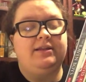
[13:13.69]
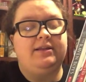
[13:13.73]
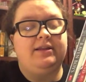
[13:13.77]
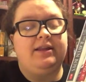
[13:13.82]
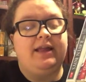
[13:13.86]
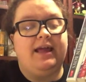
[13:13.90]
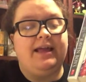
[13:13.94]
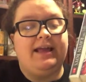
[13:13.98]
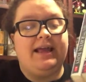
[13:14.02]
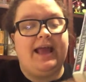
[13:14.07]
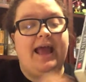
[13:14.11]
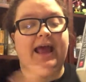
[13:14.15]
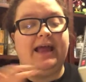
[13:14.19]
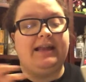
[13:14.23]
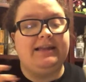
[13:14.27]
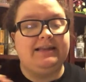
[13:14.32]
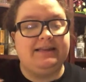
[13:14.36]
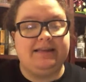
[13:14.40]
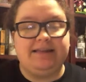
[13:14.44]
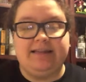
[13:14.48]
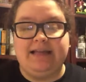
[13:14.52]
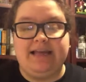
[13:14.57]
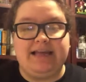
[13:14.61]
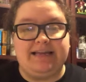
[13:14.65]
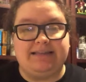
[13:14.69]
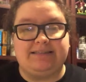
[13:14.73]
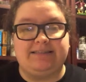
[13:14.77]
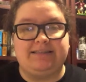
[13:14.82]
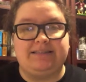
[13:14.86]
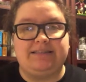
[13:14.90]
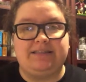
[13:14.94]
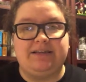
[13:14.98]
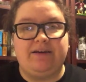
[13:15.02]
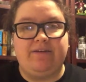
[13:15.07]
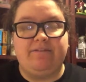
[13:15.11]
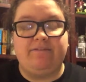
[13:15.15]
like, at
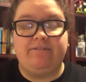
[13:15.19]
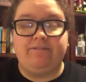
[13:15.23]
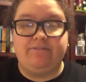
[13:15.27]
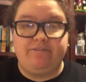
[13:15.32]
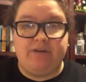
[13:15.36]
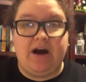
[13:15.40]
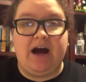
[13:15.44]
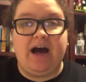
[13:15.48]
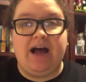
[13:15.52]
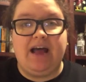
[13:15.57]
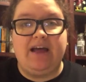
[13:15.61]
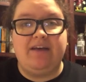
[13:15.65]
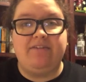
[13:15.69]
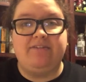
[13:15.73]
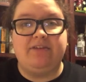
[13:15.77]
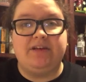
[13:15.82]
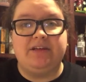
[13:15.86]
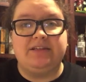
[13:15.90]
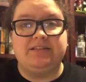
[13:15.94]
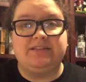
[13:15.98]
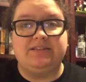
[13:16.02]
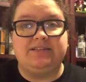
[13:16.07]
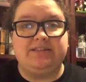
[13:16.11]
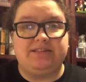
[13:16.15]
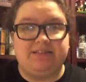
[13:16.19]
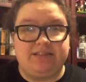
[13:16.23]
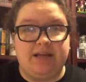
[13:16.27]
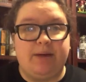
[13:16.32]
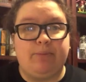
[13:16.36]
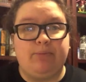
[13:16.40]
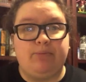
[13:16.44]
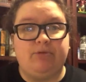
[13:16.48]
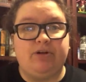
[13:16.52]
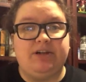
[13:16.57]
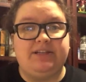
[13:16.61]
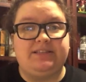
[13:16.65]
least 5
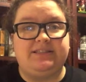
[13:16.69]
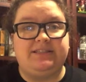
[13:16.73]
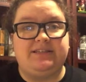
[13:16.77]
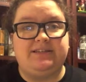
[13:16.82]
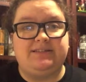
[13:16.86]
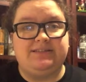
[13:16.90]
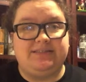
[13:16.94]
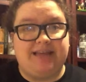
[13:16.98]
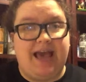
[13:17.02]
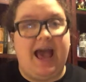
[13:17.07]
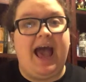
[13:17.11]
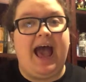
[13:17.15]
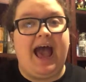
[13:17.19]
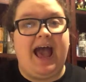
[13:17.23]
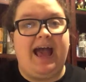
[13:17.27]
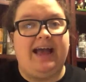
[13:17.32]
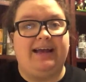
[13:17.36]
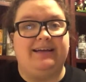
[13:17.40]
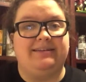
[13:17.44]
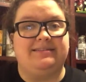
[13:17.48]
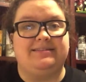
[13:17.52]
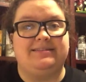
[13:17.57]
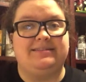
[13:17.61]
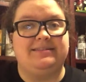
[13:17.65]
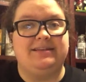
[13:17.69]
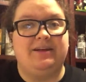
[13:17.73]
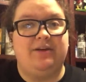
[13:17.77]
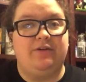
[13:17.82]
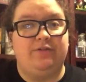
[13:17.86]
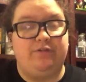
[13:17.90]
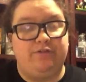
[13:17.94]
separate tags